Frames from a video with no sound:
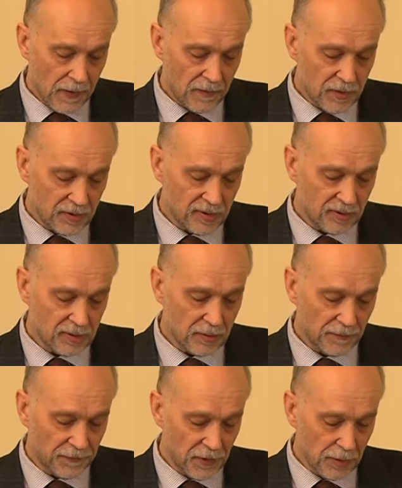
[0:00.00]
This is
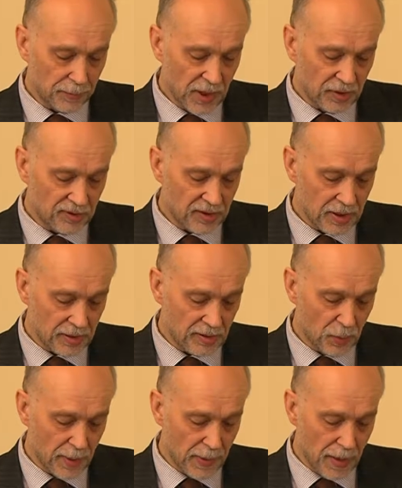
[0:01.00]
confirmed by
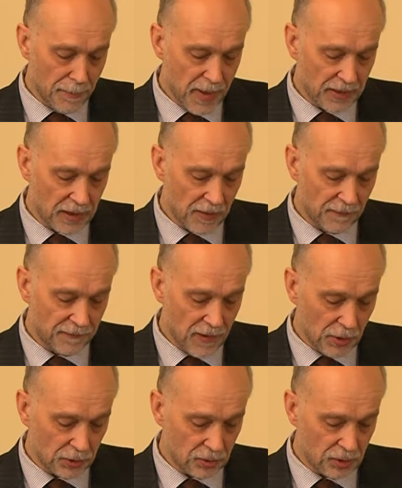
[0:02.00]
studies whereby men are
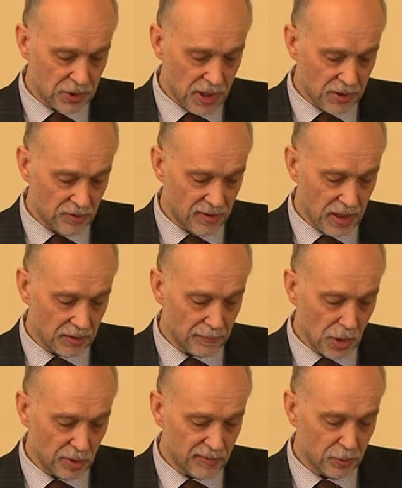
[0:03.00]
found to judge that
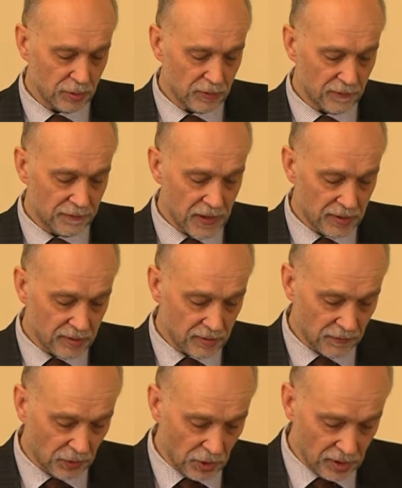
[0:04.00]
most beautiful faces
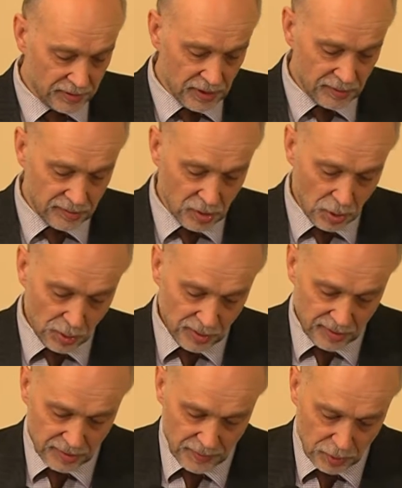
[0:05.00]
of girls are those